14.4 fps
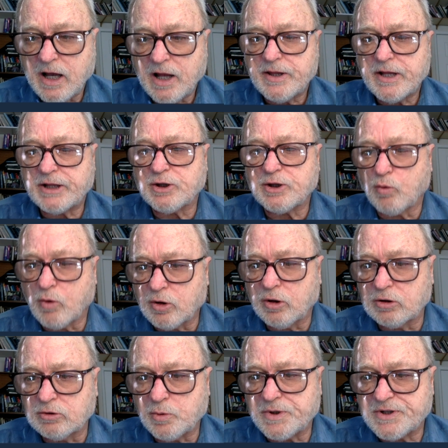that the
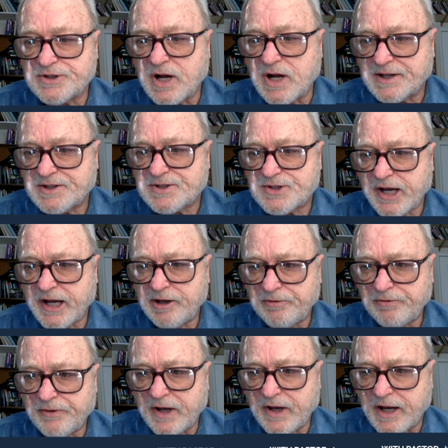world was not
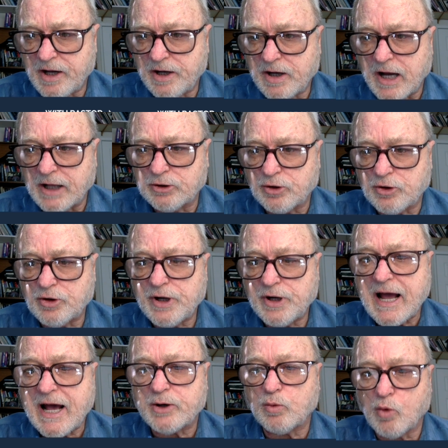safe, and I learned
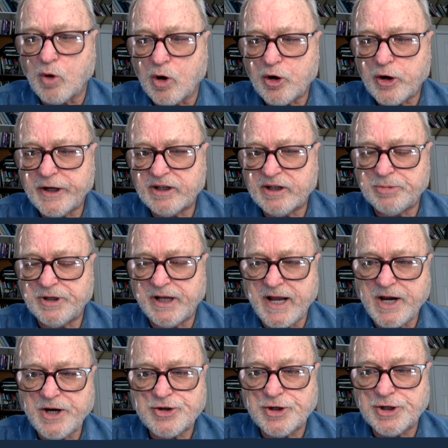how to worry and be
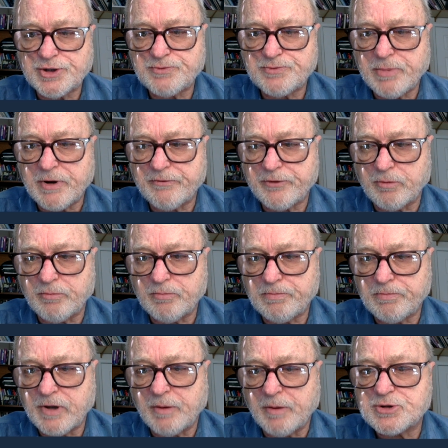anxious from
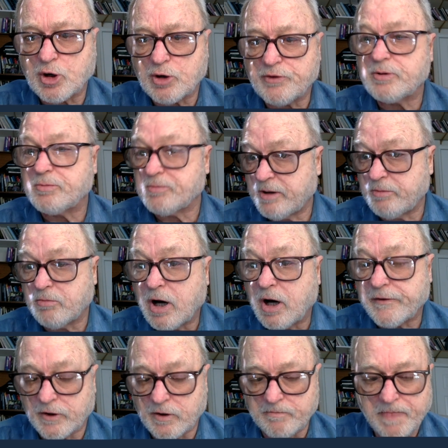observing my
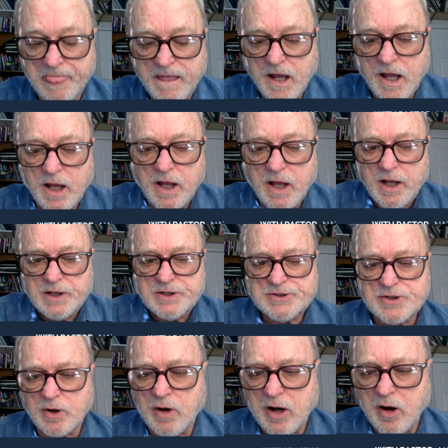mother.
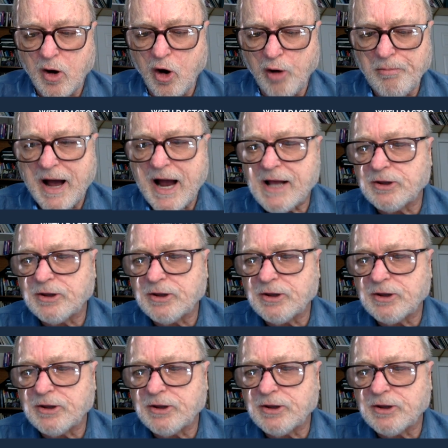So all my